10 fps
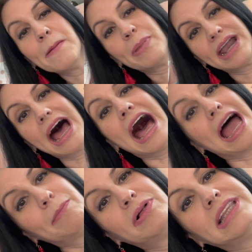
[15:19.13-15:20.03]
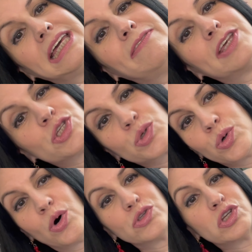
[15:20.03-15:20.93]
But I believe this
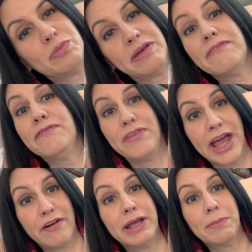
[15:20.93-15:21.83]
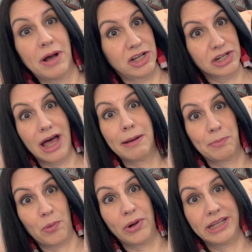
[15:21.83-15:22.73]
quote to be very much on
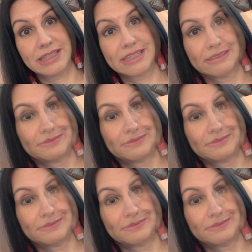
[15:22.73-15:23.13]
point.